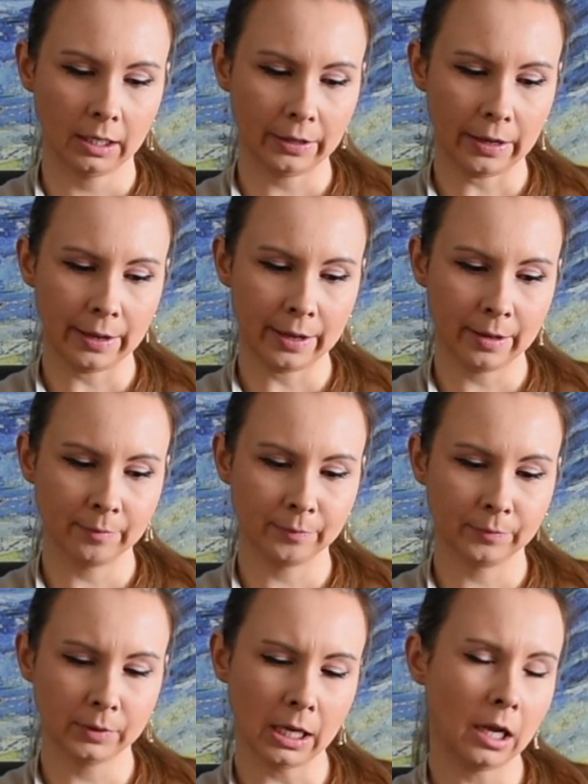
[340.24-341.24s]

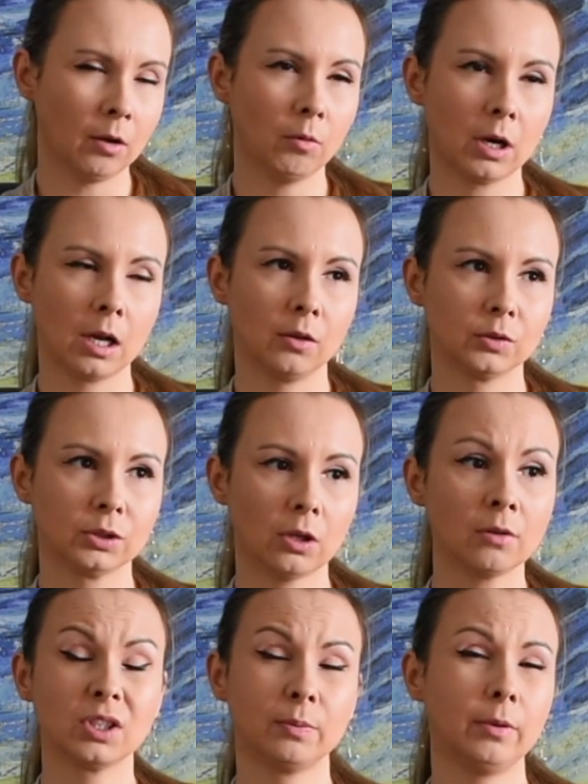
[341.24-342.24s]
Now, what else?
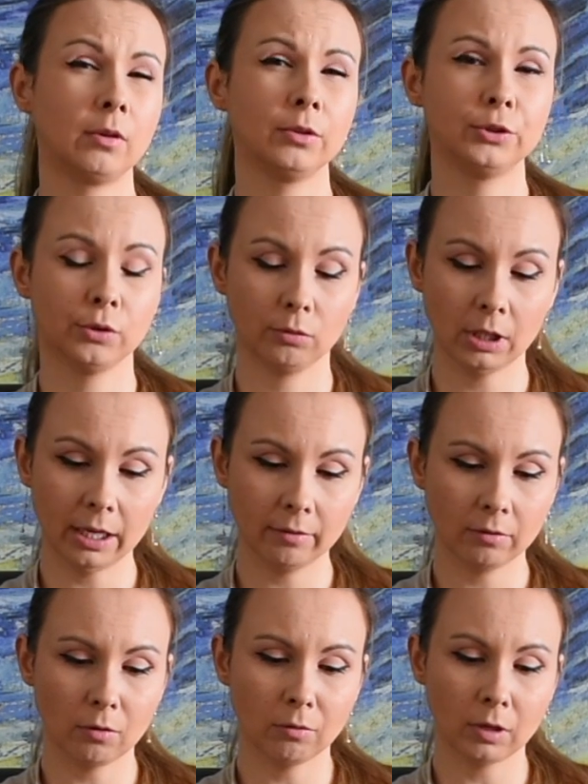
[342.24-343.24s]
On a spiritual
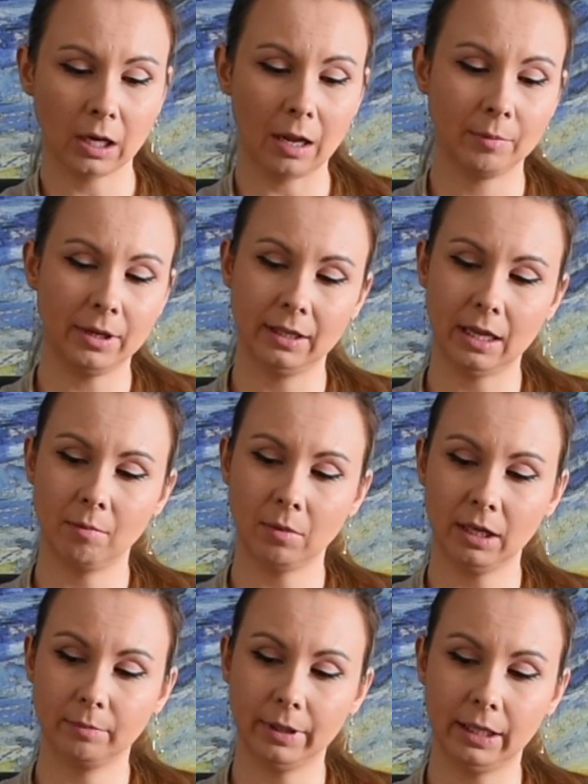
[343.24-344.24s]
level, there
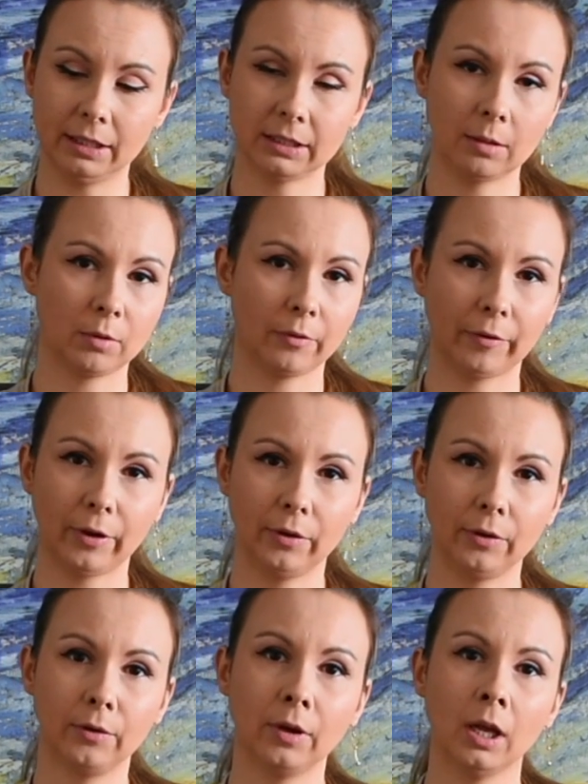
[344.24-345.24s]
might be some of
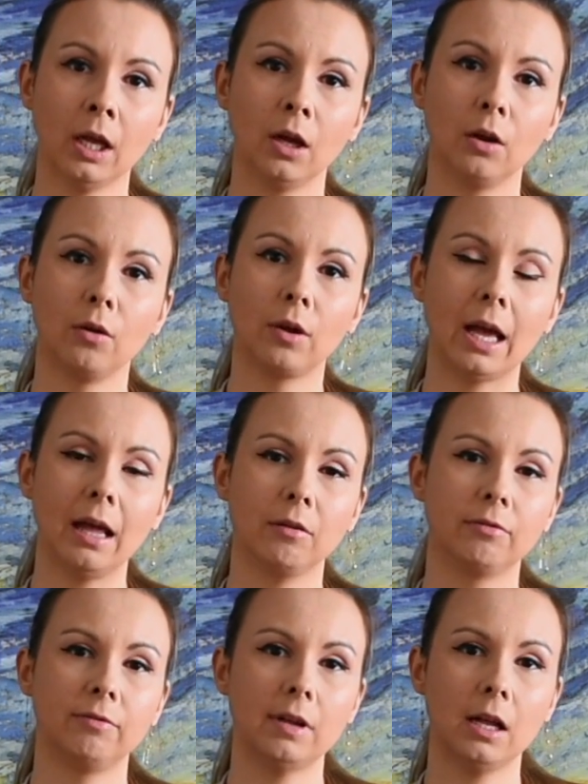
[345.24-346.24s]
you who
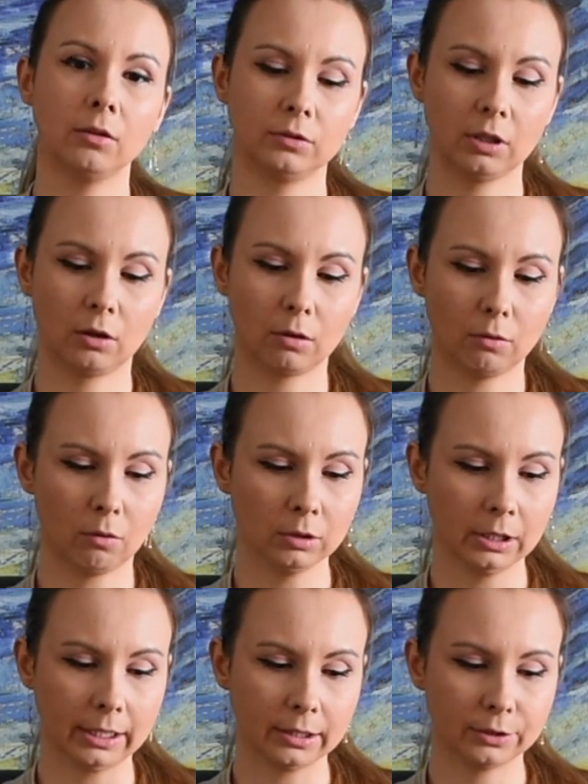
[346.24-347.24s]
have felt the
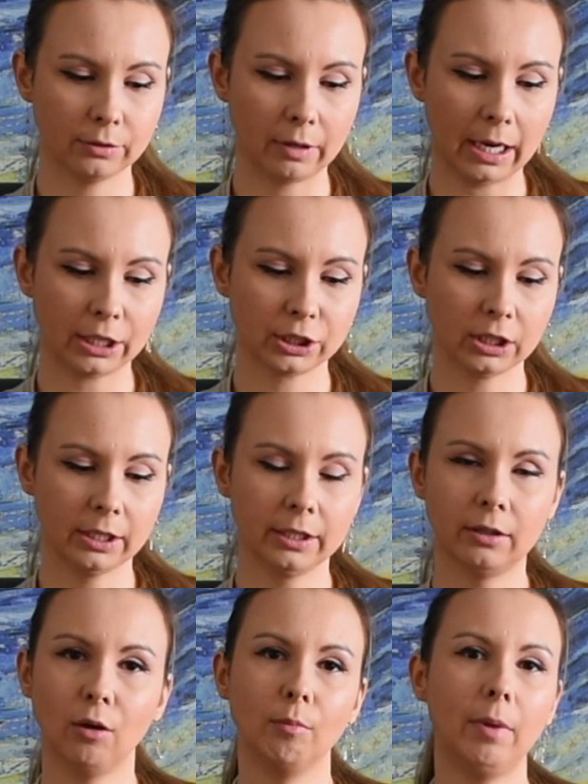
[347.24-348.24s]
calling to actually
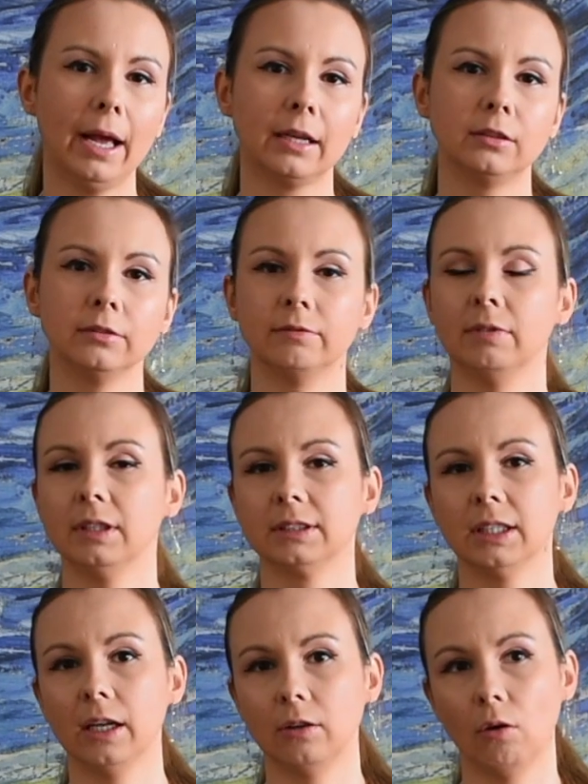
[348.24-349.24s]
go back to
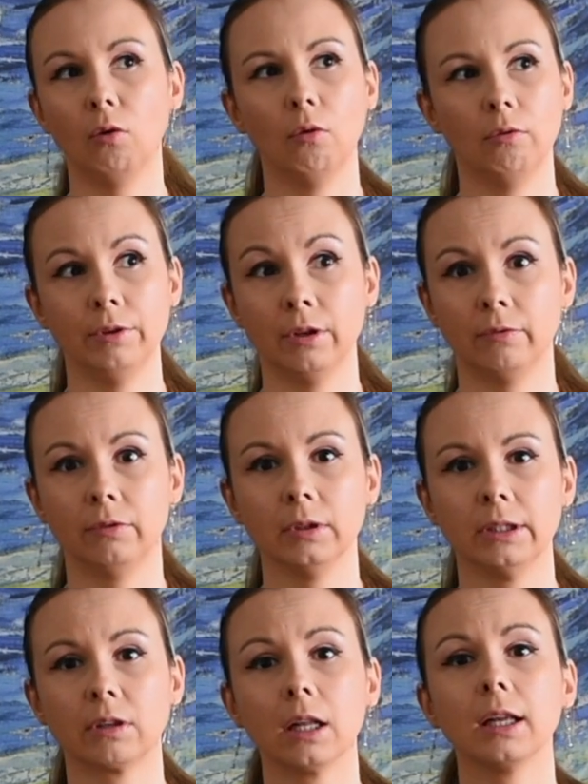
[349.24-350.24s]
visit or
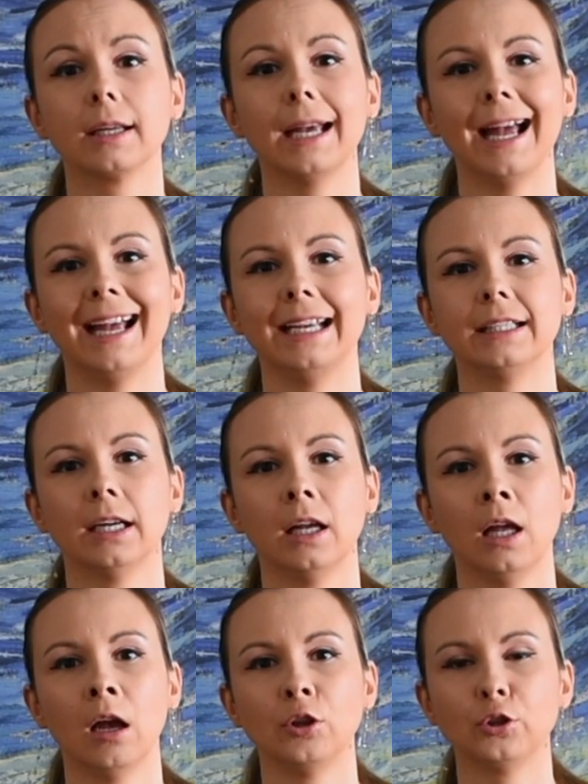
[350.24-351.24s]
fully relocate
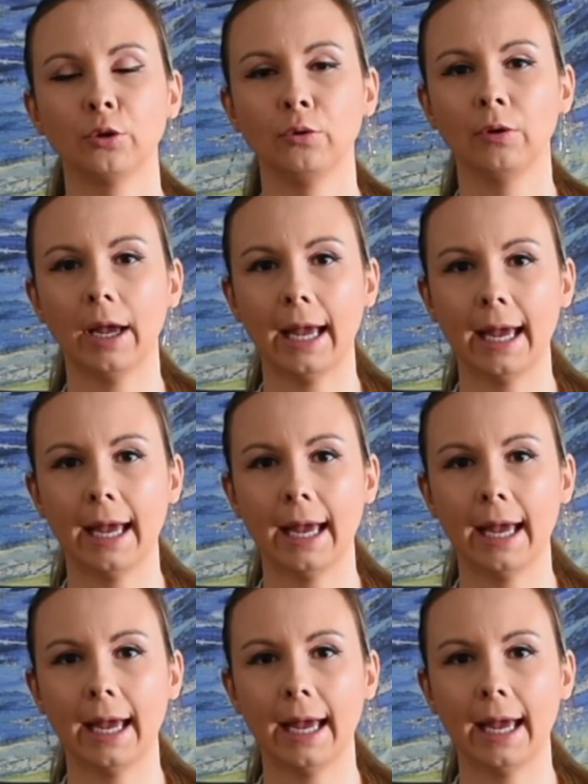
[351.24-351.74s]
to